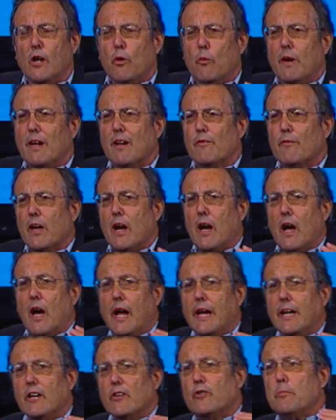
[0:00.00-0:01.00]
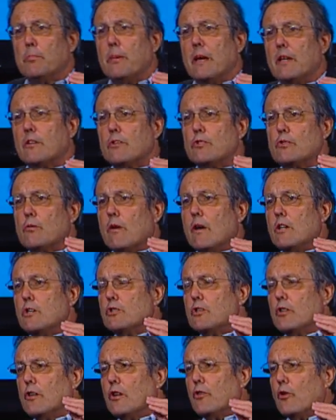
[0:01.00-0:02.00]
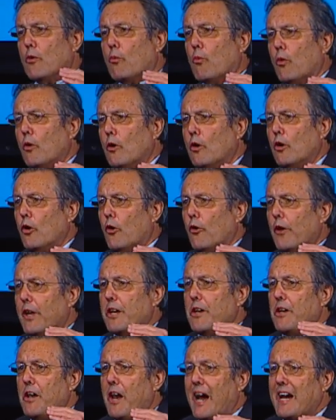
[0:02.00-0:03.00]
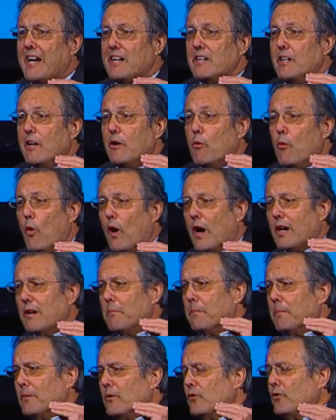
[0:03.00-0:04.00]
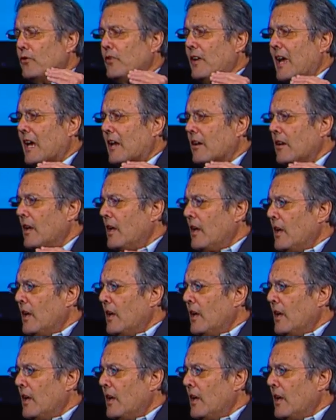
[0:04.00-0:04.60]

We have the highest penetration in the world at 91%.